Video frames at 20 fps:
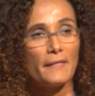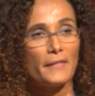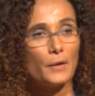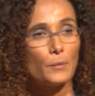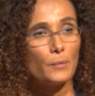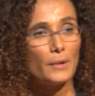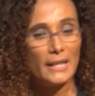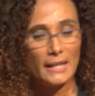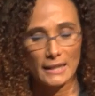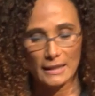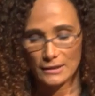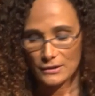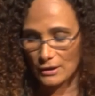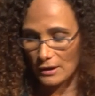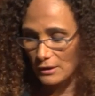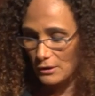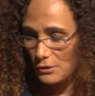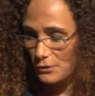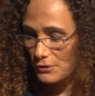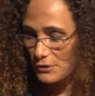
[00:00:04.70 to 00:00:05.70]
that we need
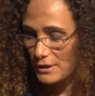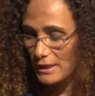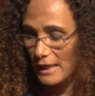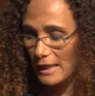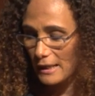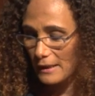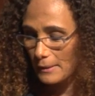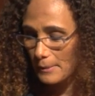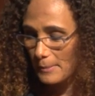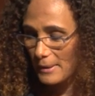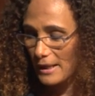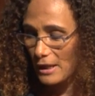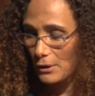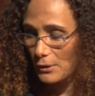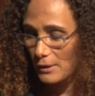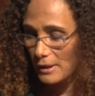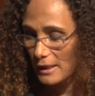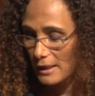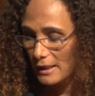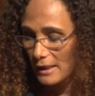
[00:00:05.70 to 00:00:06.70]
to understand
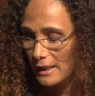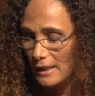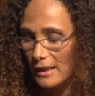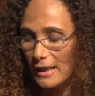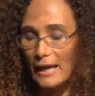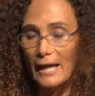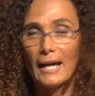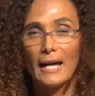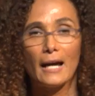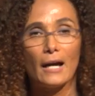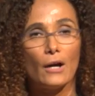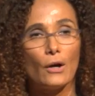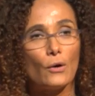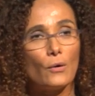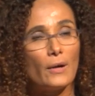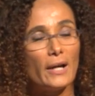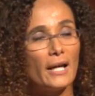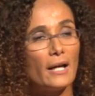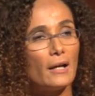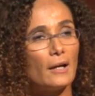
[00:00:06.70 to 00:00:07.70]
about
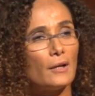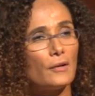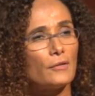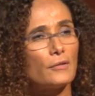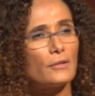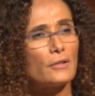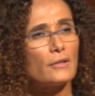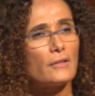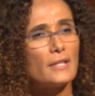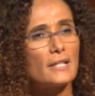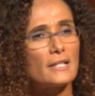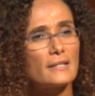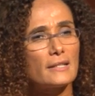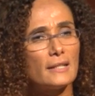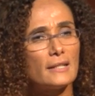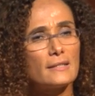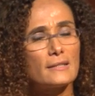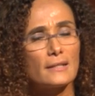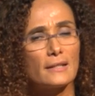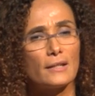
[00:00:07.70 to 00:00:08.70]
how this
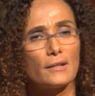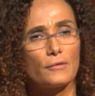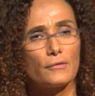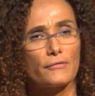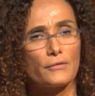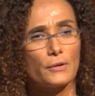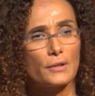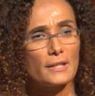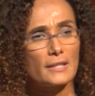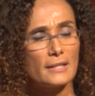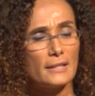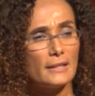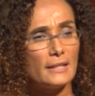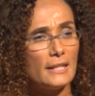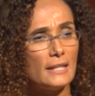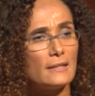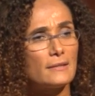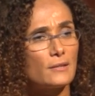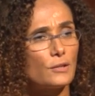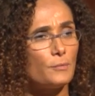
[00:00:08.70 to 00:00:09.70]
incident in Ferguson
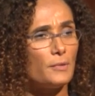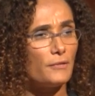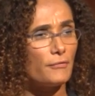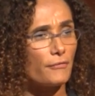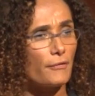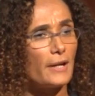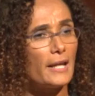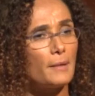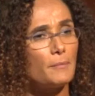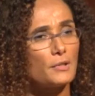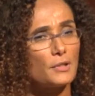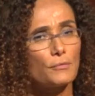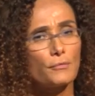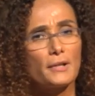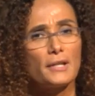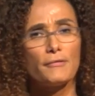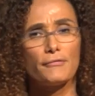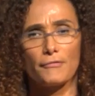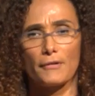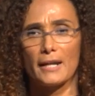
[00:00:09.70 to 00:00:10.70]
needs to be framed and
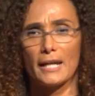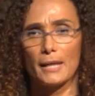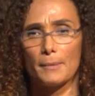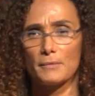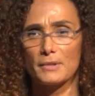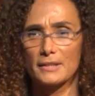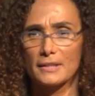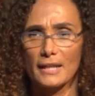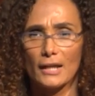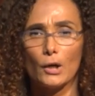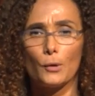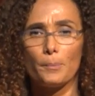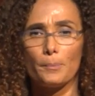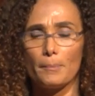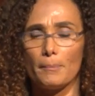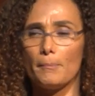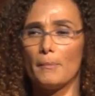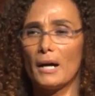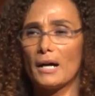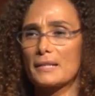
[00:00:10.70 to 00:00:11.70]
reframed to help
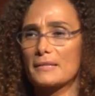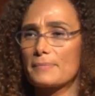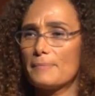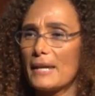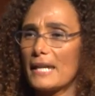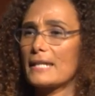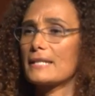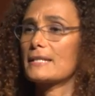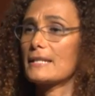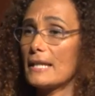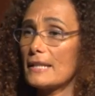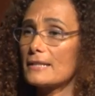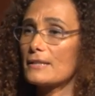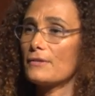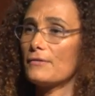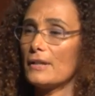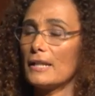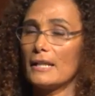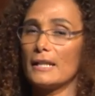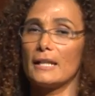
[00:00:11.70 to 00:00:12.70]
us make sense
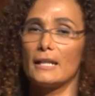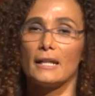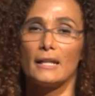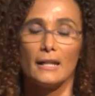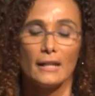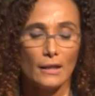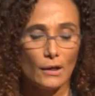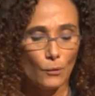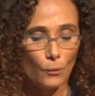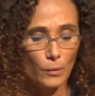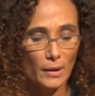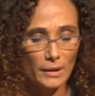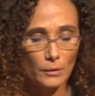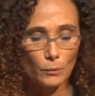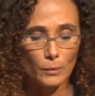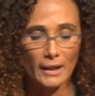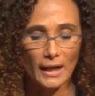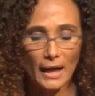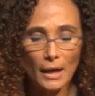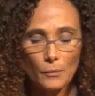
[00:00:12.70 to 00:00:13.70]
of it.
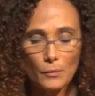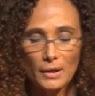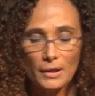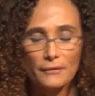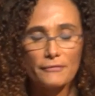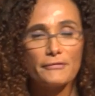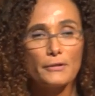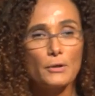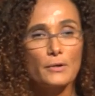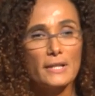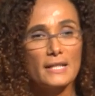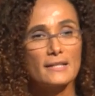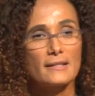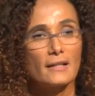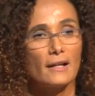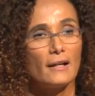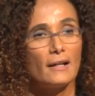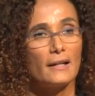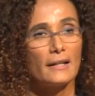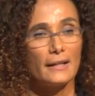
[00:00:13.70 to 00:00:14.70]
What I want to focus
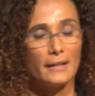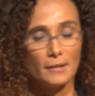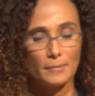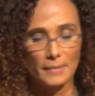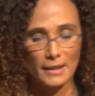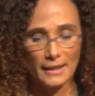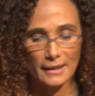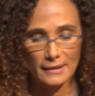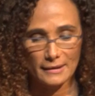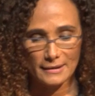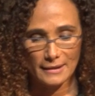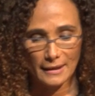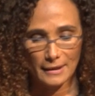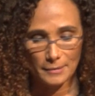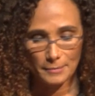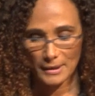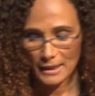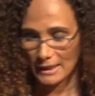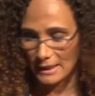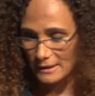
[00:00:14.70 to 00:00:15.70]
on in my
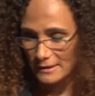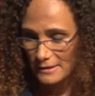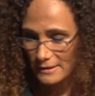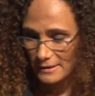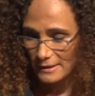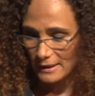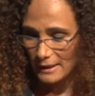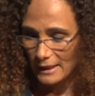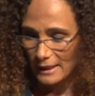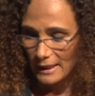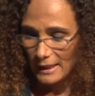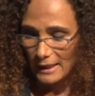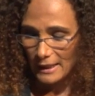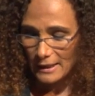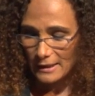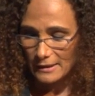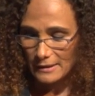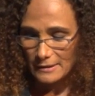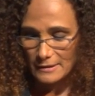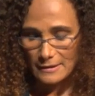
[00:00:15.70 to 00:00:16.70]
10 minutes
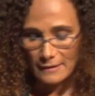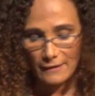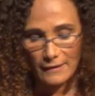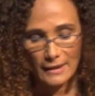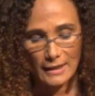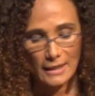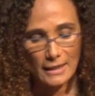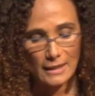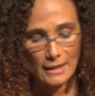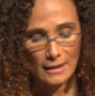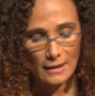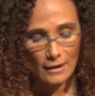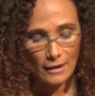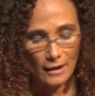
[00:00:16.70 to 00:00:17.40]
is the